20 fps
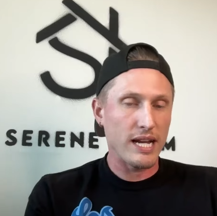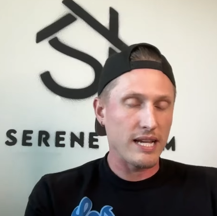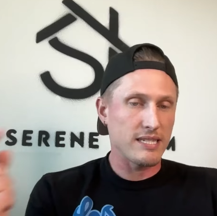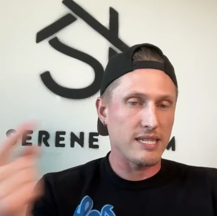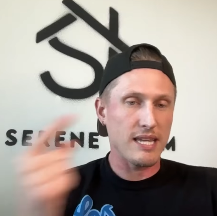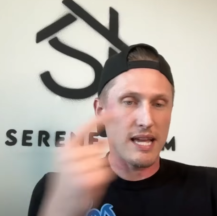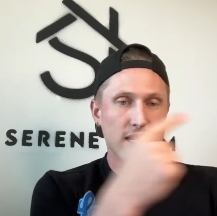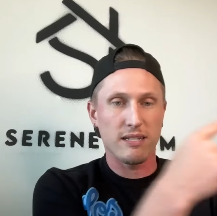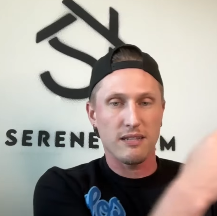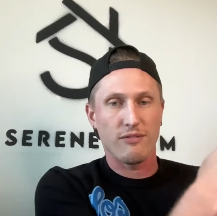that I
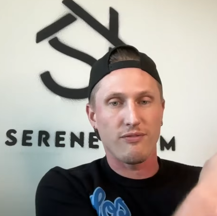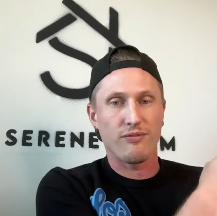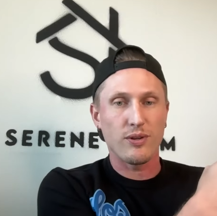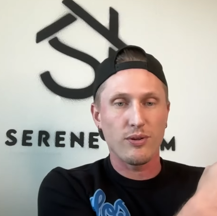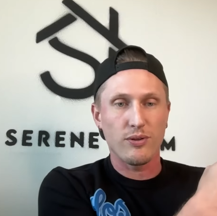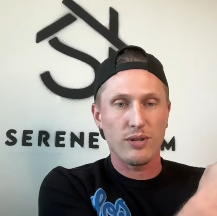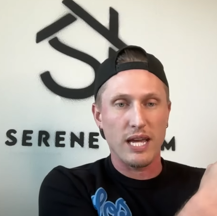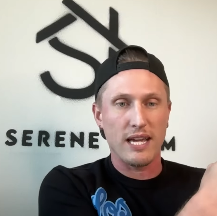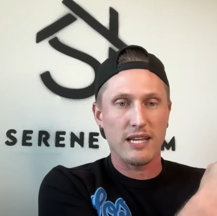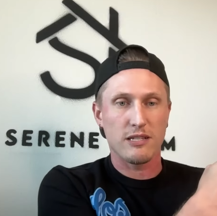sent a
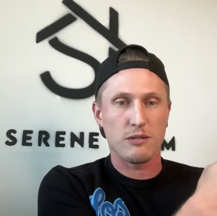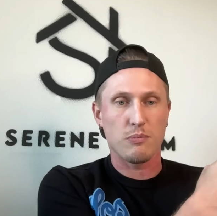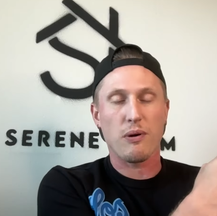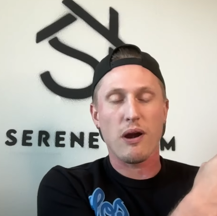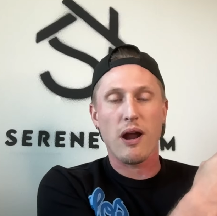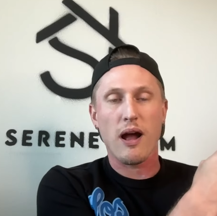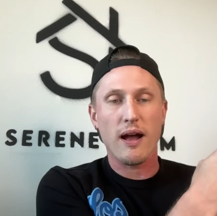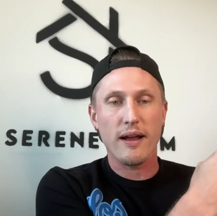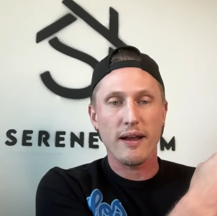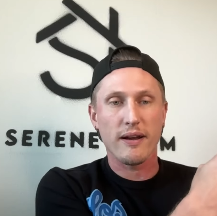few days
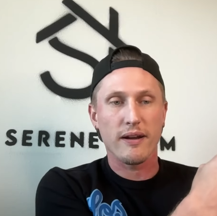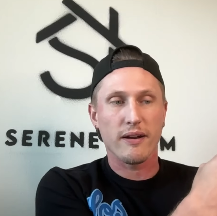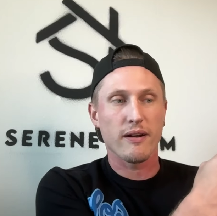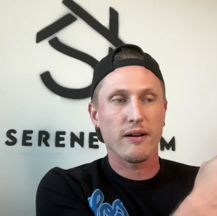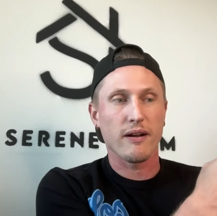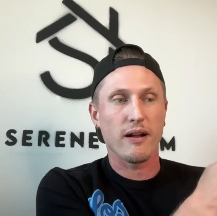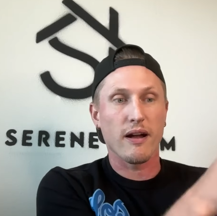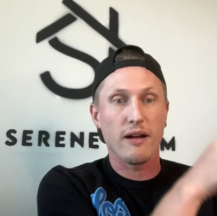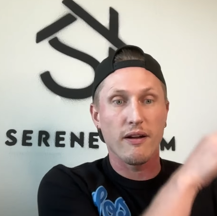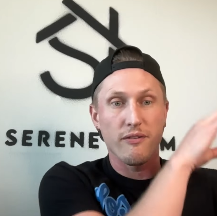
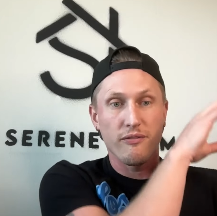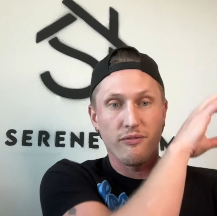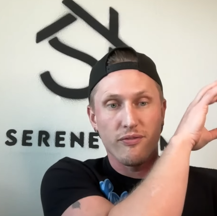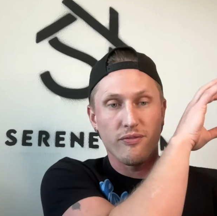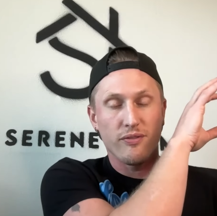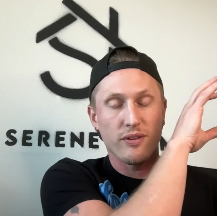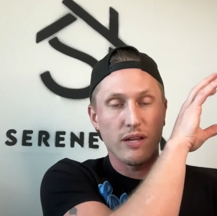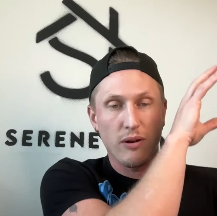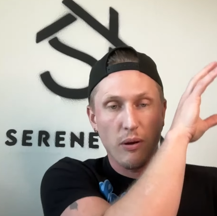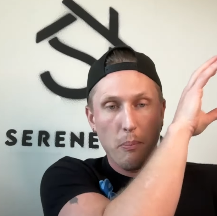prior
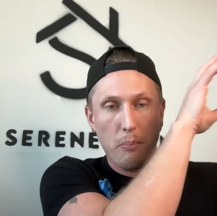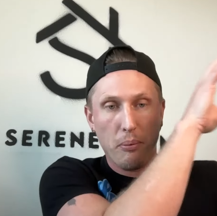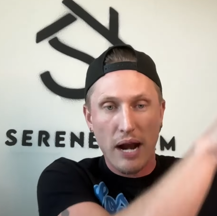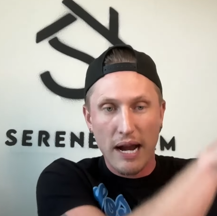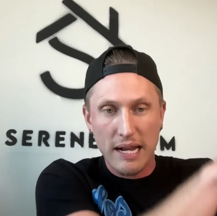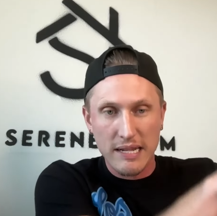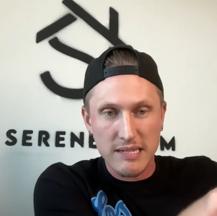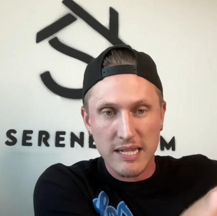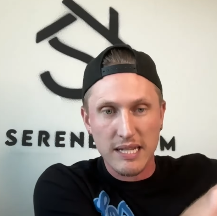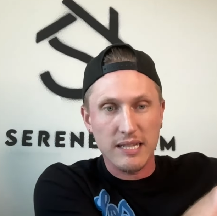of, you know,
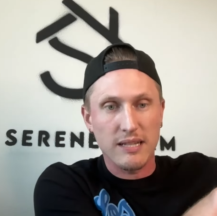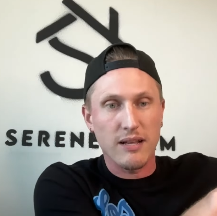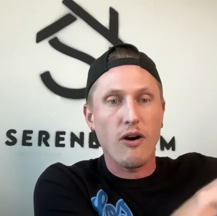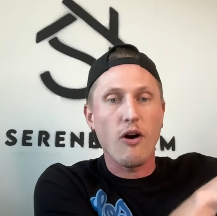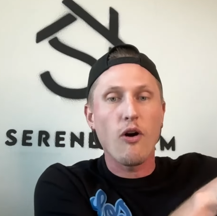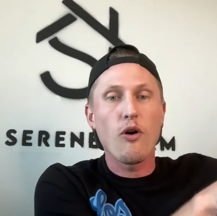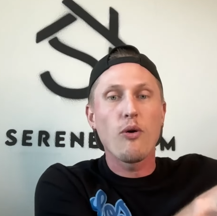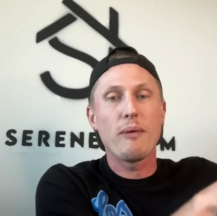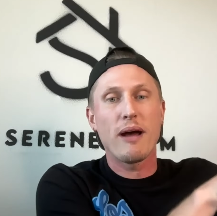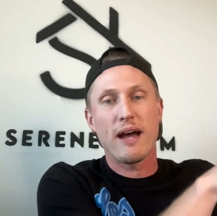pricing the
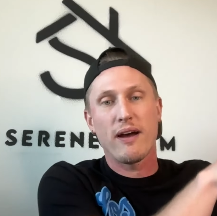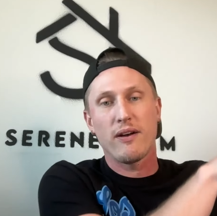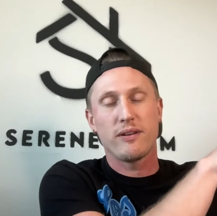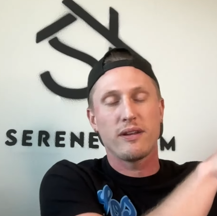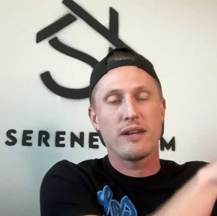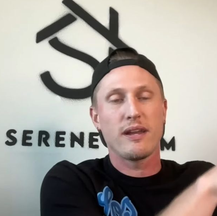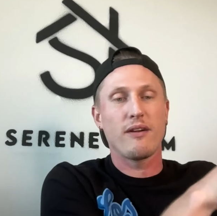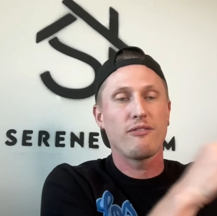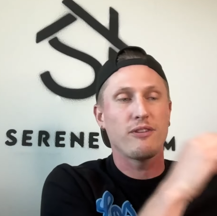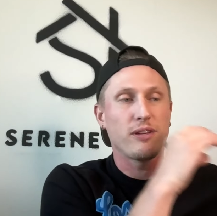home
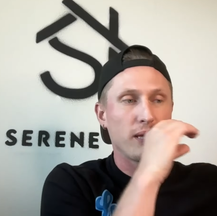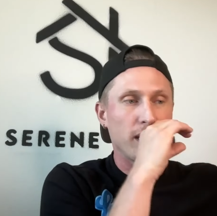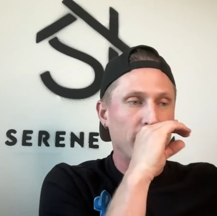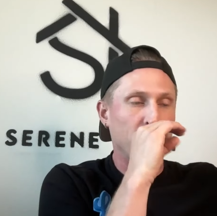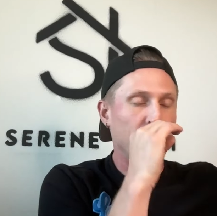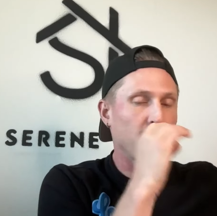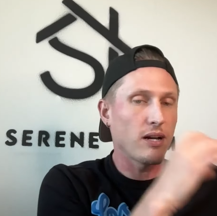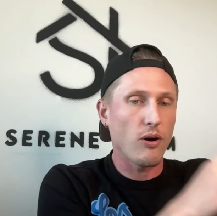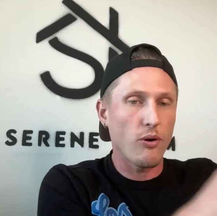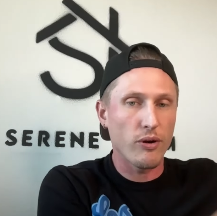out and
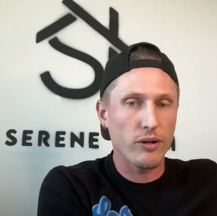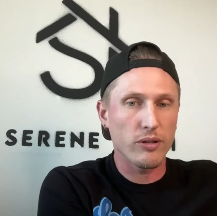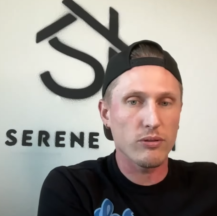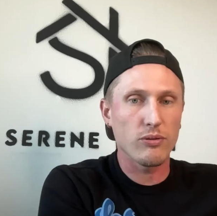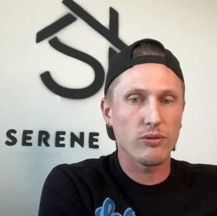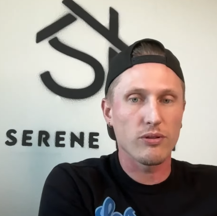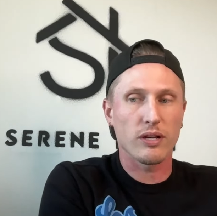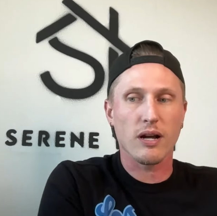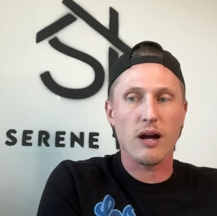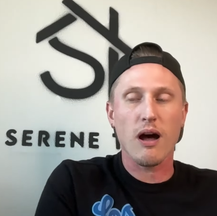everything and going
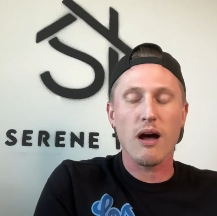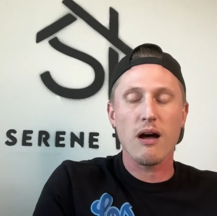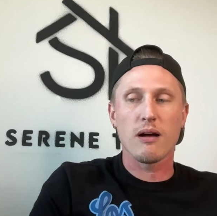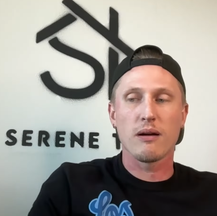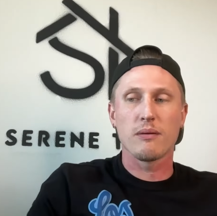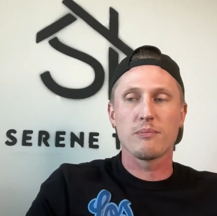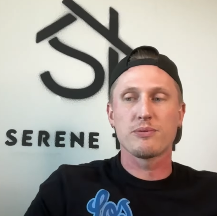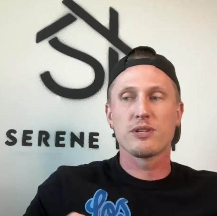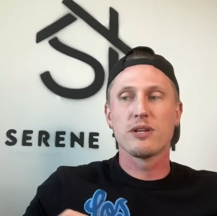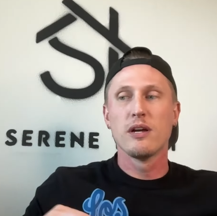through the
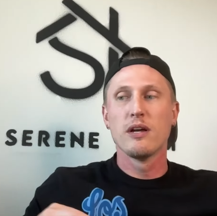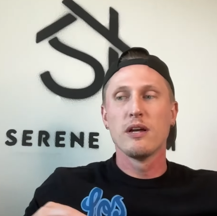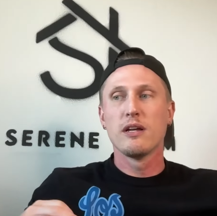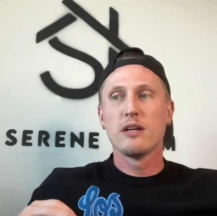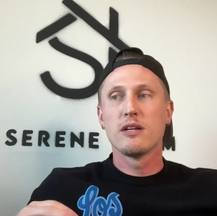comps